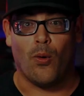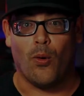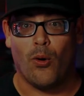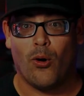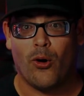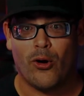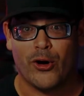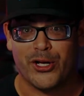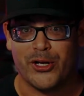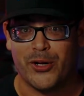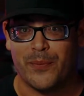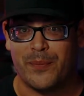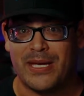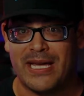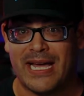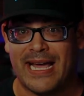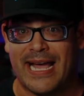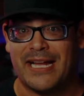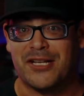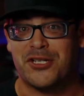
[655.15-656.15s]
Or your
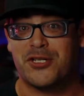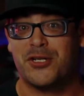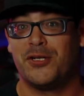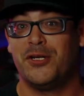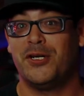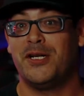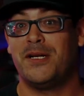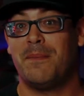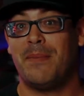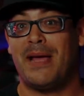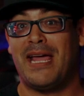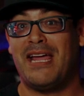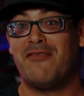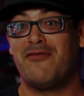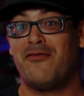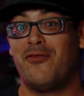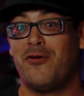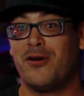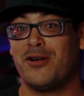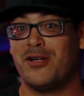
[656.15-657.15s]
BAH could pay
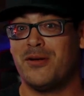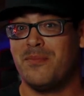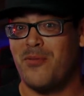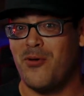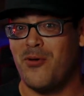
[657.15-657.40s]
for the